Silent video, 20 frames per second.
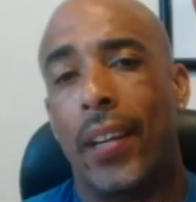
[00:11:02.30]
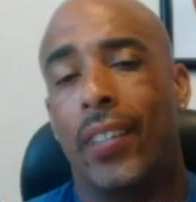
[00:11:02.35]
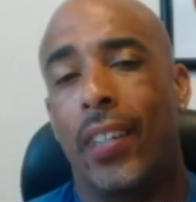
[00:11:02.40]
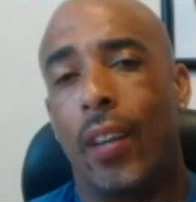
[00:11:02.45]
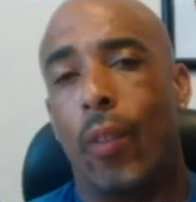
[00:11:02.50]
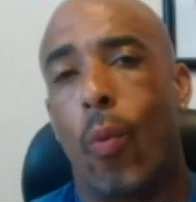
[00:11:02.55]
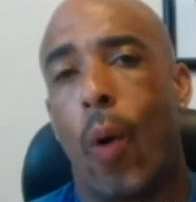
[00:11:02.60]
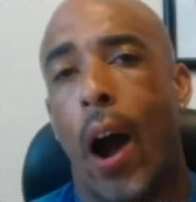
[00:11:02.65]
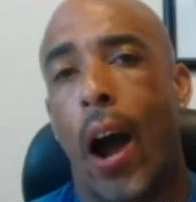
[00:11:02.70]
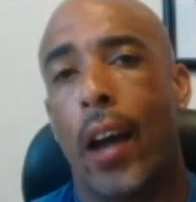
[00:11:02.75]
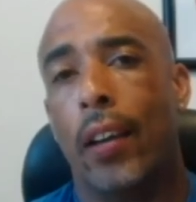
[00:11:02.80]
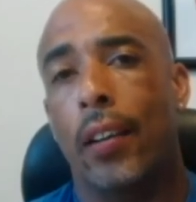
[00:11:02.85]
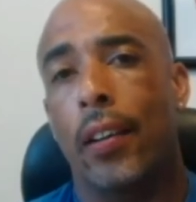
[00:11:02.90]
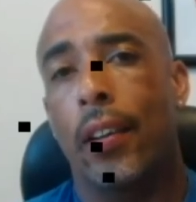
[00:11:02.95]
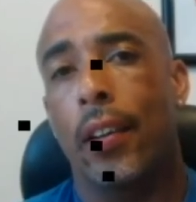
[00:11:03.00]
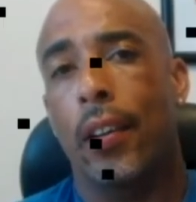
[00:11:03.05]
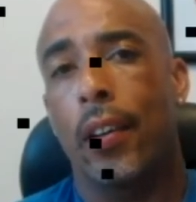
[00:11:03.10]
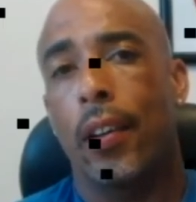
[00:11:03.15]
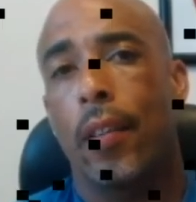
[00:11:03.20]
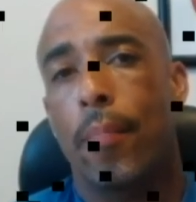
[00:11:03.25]
BTY,
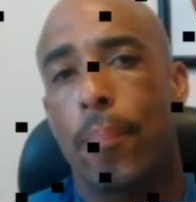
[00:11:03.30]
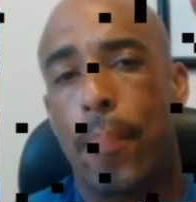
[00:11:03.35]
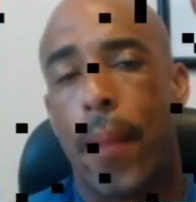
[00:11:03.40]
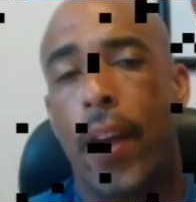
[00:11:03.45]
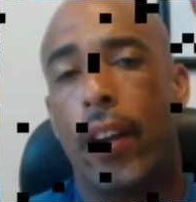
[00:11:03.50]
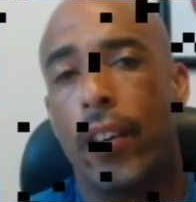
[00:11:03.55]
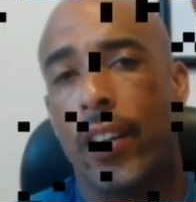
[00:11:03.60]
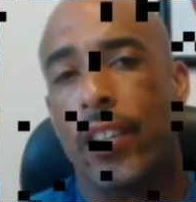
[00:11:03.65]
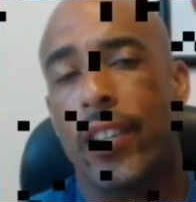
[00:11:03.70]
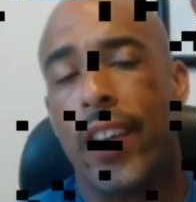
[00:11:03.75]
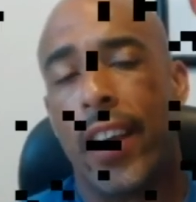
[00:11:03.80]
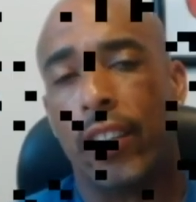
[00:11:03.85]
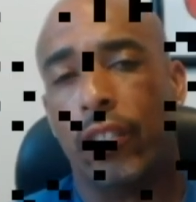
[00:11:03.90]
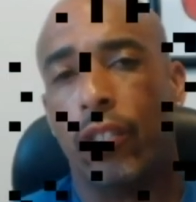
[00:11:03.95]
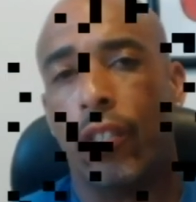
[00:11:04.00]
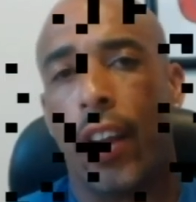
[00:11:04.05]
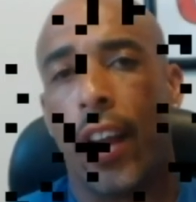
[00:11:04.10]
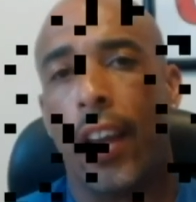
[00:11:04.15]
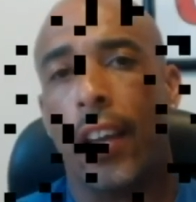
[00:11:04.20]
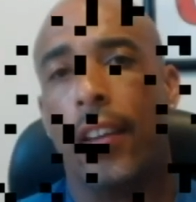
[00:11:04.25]
better than
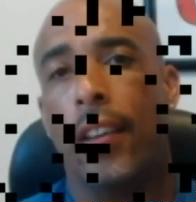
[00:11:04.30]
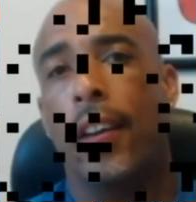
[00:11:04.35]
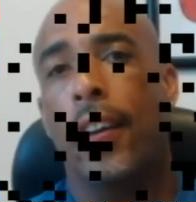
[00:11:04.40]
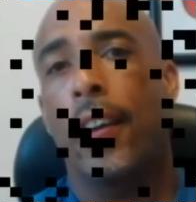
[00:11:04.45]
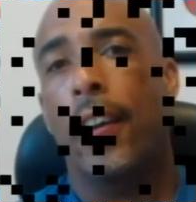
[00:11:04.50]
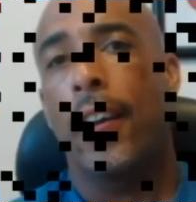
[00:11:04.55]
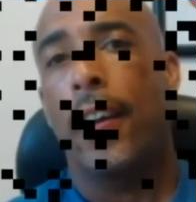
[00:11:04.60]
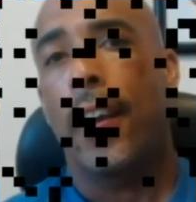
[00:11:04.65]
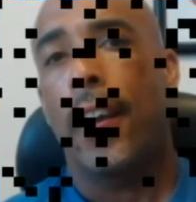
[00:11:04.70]
yesterday.